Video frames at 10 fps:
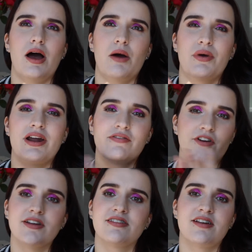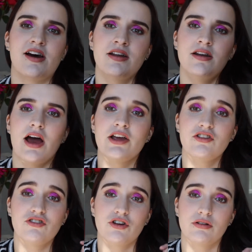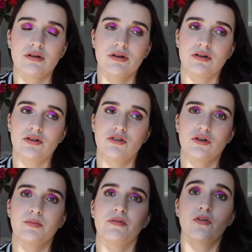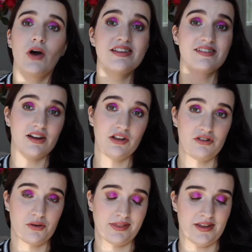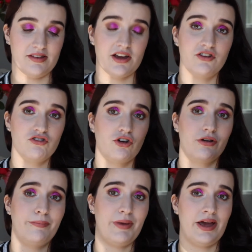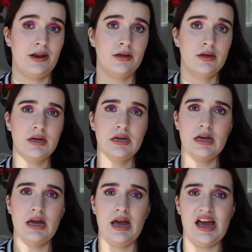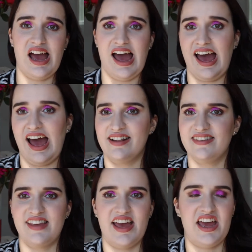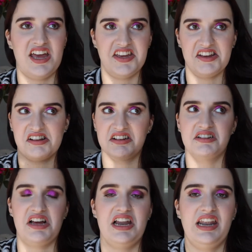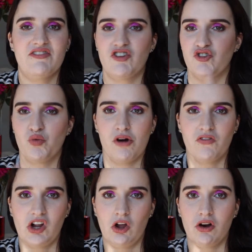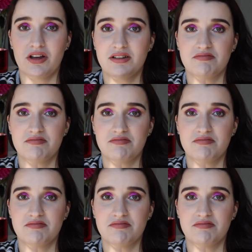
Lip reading: when I first started, before I started doing this, I used to go to bed at say 11, 12 o'clock